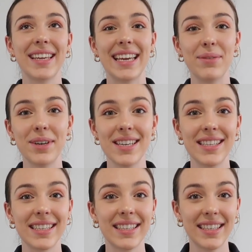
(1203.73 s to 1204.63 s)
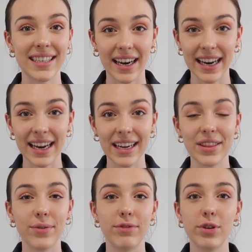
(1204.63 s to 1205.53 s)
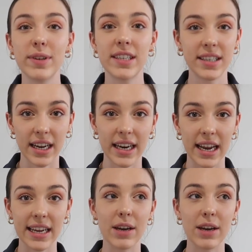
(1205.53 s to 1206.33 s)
It was stunning. The view was stunning.